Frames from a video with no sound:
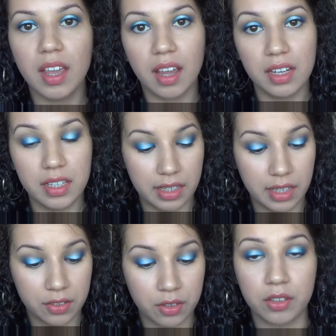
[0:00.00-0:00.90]
Any
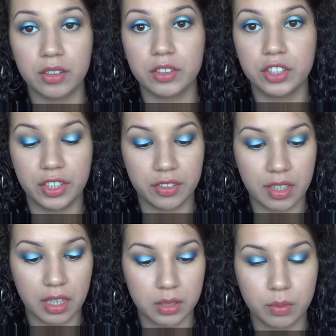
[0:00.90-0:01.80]
clear or sheer
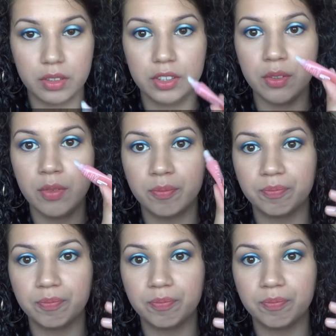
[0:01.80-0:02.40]
gloss will do.